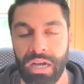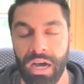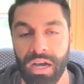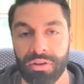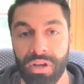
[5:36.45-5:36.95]

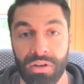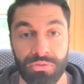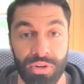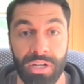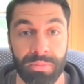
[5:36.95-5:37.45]
on, on
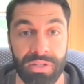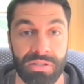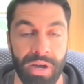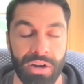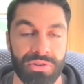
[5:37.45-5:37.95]
freedom and
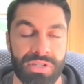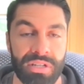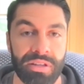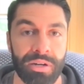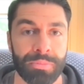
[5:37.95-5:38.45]
democracy
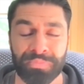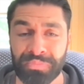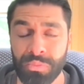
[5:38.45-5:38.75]
there.